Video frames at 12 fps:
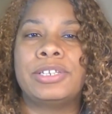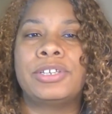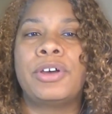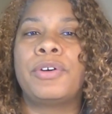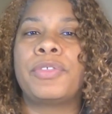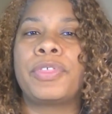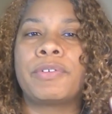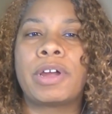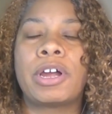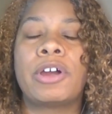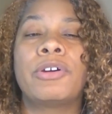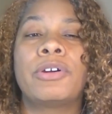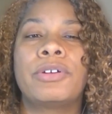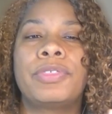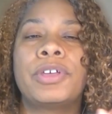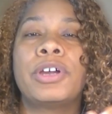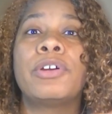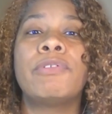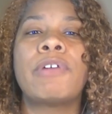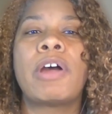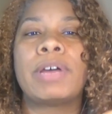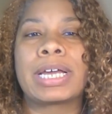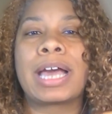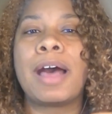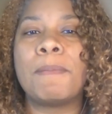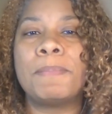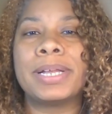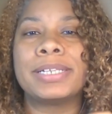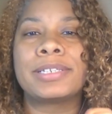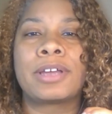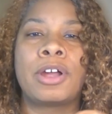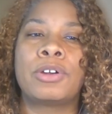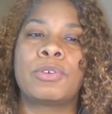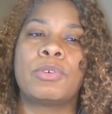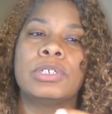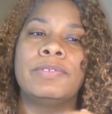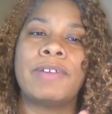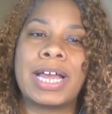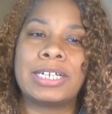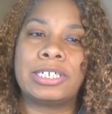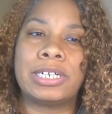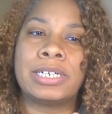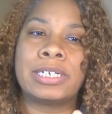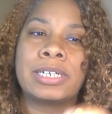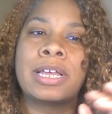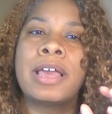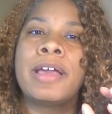So the heroic couplets aren't old fashioned.